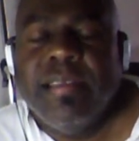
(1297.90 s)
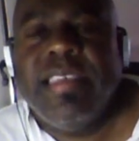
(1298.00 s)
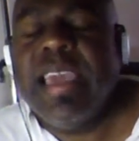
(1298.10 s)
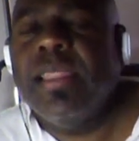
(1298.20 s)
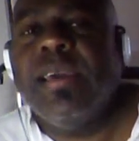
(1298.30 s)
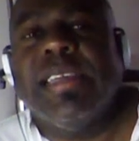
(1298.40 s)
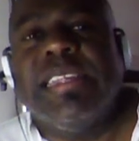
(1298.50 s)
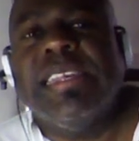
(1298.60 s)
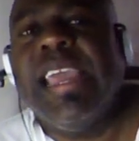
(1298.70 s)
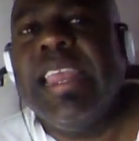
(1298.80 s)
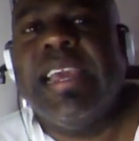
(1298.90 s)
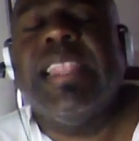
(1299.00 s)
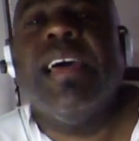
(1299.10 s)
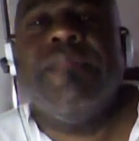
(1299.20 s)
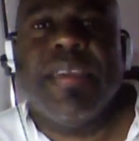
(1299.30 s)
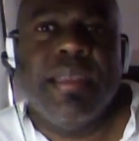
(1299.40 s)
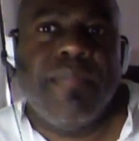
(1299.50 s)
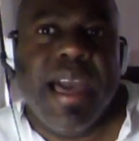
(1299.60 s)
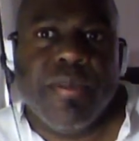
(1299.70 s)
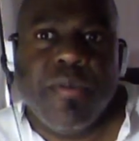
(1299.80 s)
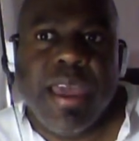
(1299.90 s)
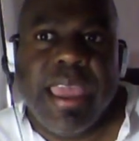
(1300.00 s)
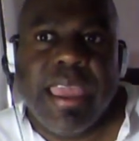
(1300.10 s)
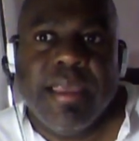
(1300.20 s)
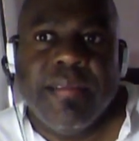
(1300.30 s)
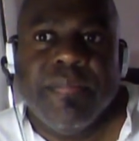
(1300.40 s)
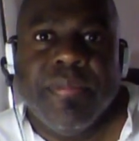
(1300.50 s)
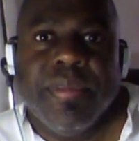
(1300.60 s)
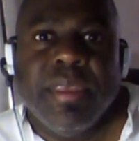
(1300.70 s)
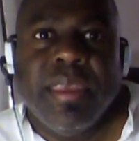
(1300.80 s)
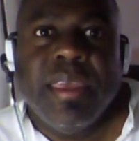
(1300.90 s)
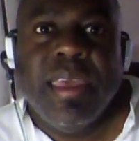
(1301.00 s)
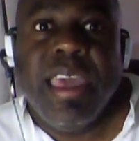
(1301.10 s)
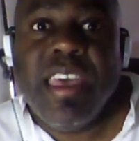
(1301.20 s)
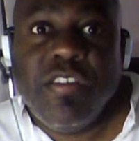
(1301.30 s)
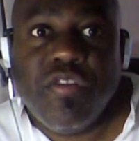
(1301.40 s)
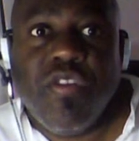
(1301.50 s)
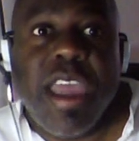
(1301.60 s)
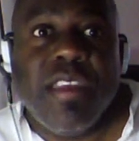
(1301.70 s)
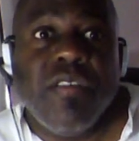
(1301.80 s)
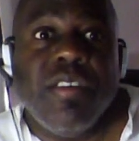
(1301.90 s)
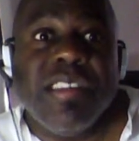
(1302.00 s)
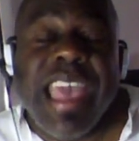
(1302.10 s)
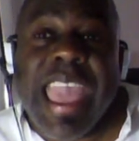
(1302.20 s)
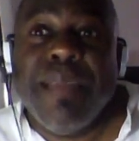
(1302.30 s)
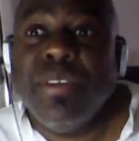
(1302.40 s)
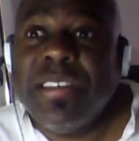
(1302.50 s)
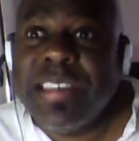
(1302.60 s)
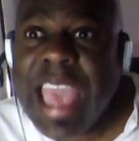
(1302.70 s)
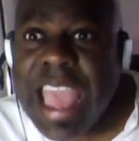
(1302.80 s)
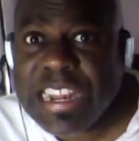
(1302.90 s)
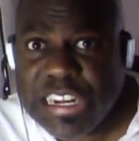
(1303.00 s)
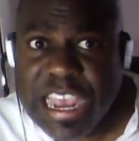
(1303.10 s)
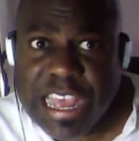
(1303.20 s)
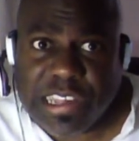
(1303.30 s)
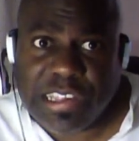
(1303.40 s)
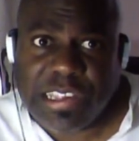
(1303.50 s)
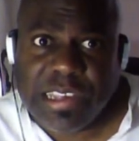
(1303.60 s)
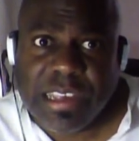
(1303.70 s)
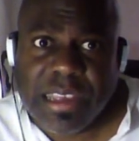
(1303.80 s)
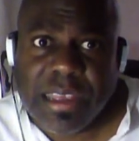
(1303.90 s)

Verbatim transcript: Take a look at Gennady Golovkin, by the way. His trainer is Abel Sanchez.